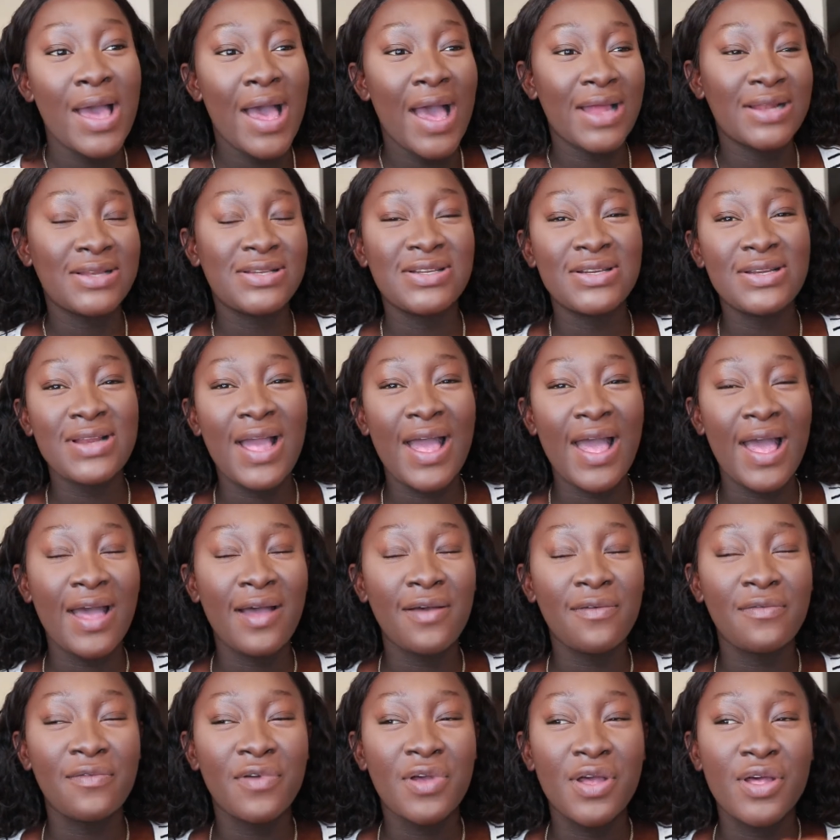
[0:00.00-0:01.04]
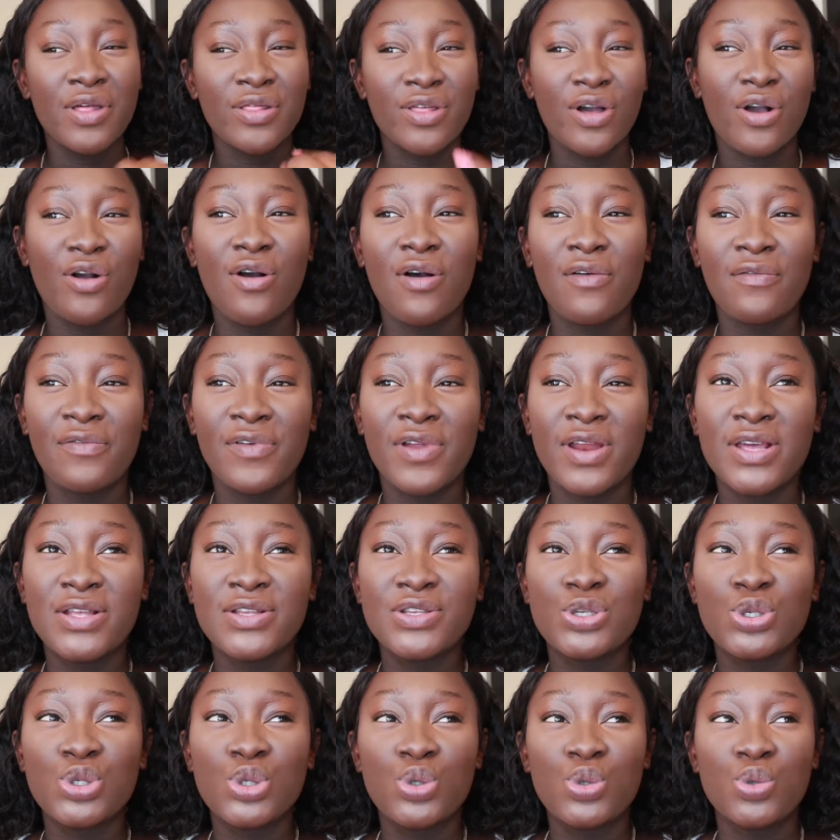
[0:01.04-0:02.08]
I didn't have the
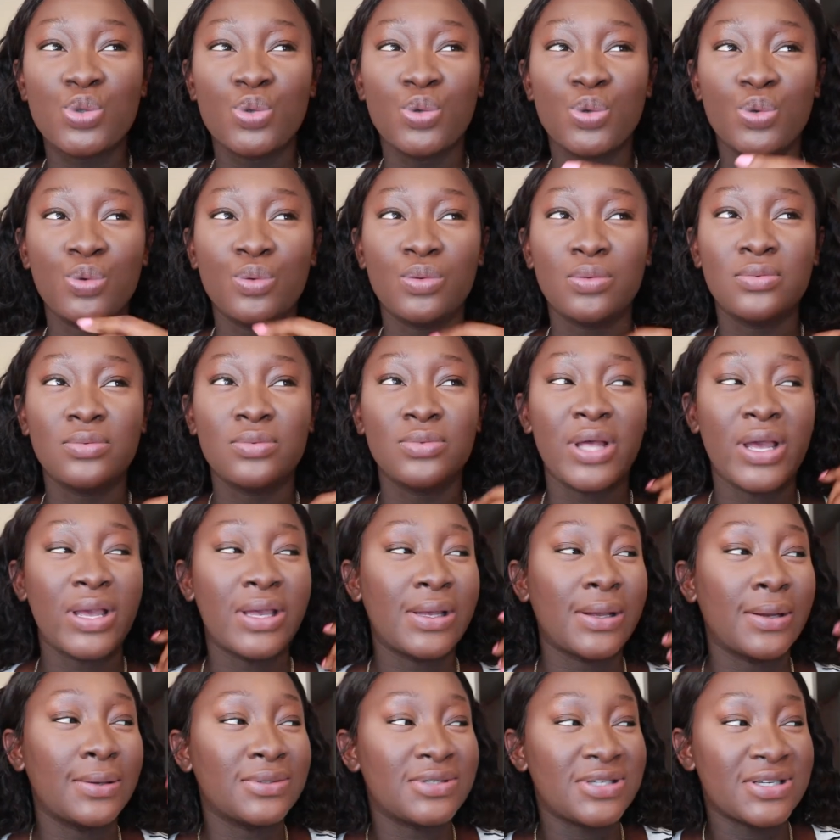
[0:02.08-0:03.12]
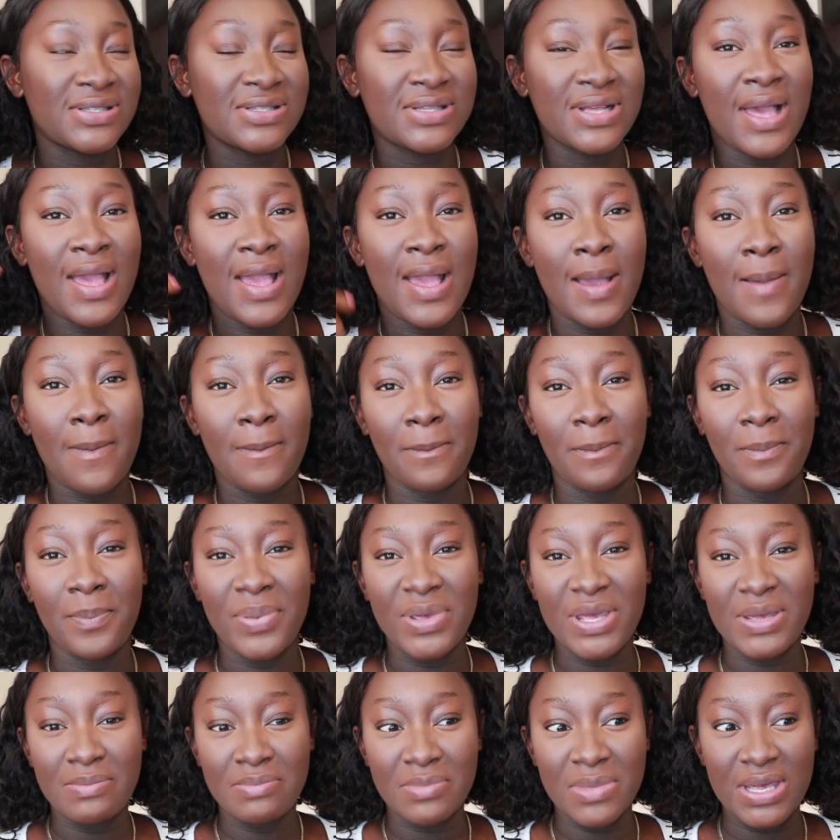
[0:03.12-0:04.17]
confidence to like just
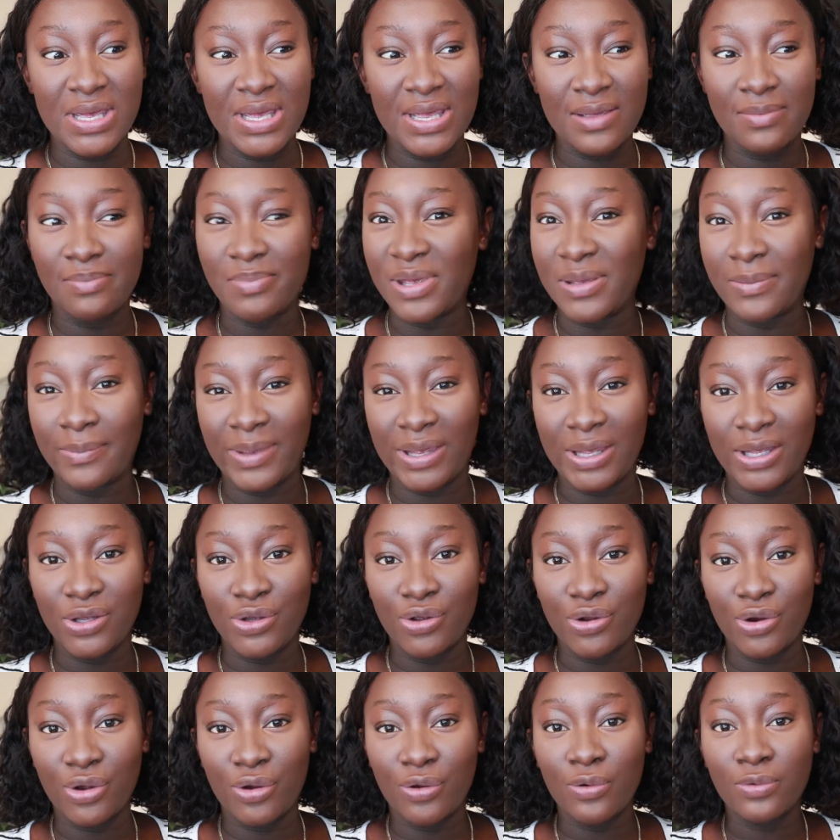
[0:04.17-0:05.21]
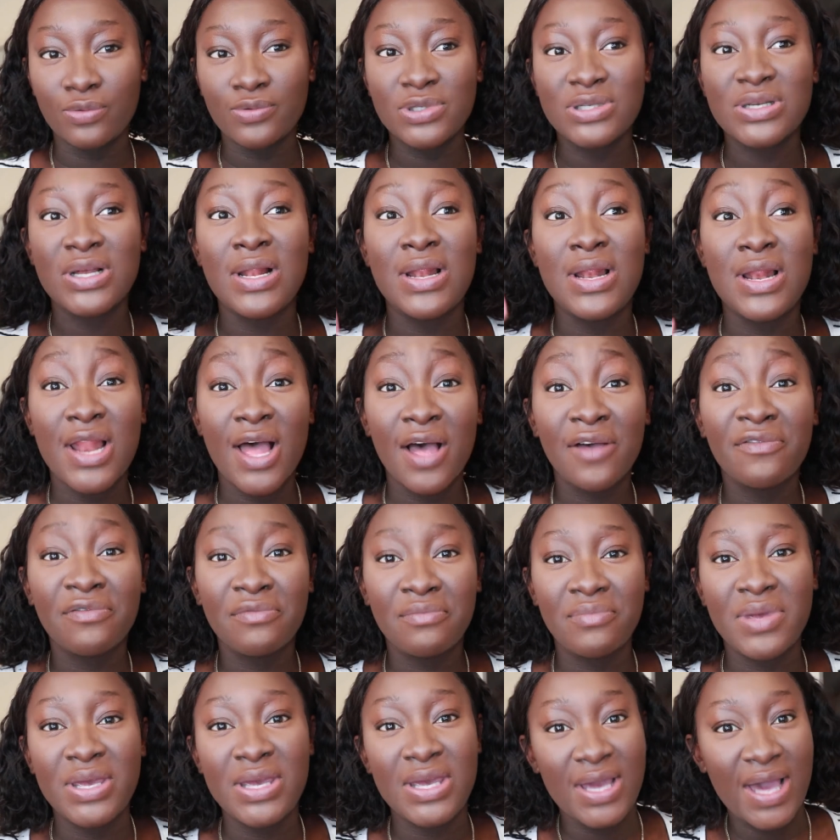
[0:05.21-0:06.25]
be me, you know, to love
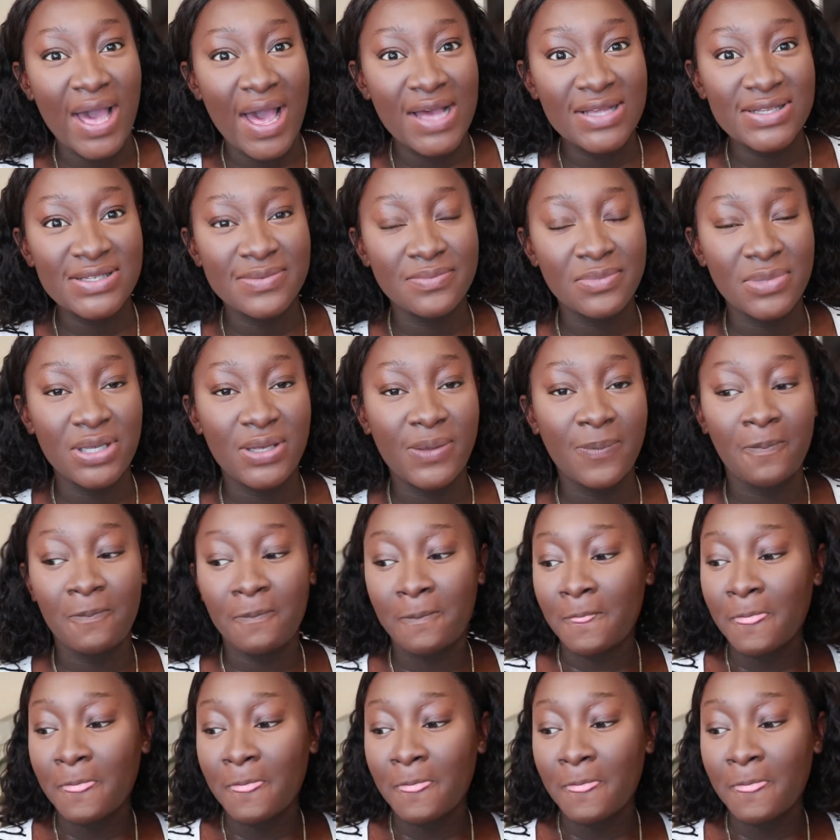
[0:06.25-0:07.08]
me as me.